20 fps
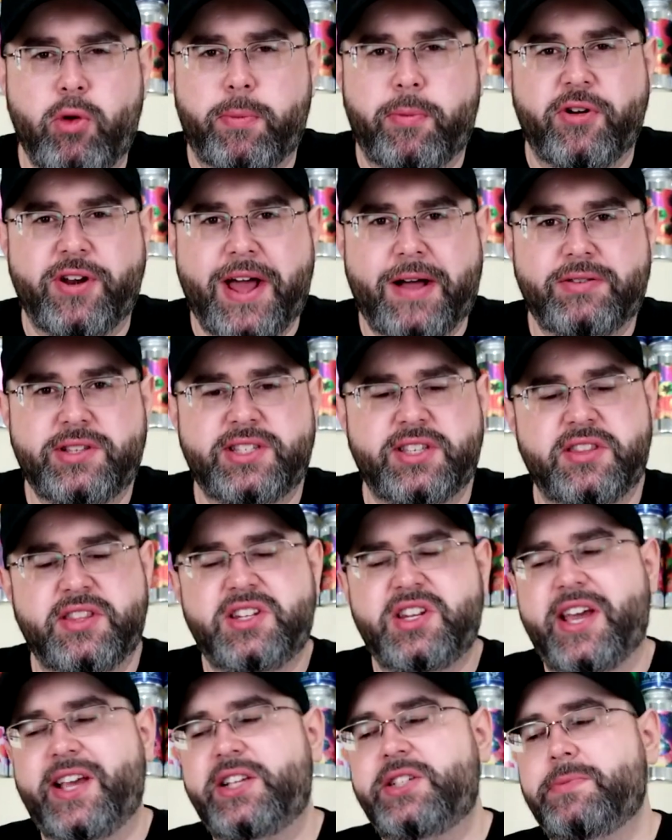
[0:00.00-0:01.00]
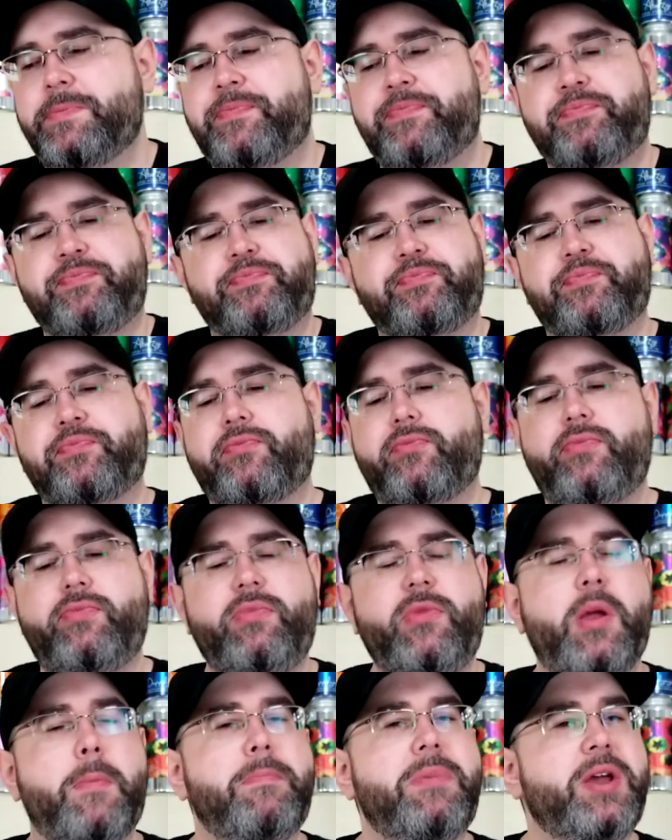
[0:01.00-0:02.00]
pronounced in the taste.
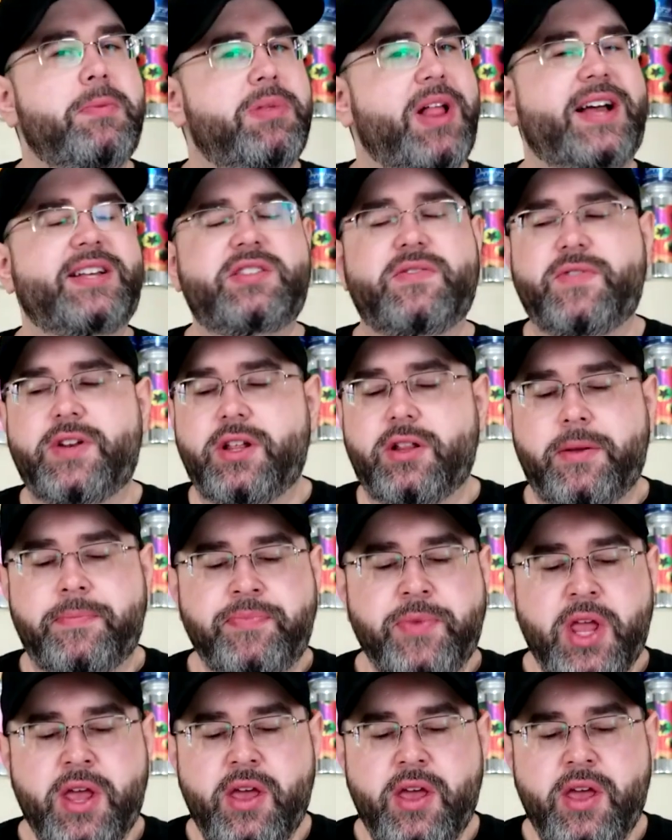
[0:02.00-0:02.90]
Big blast of vanilla.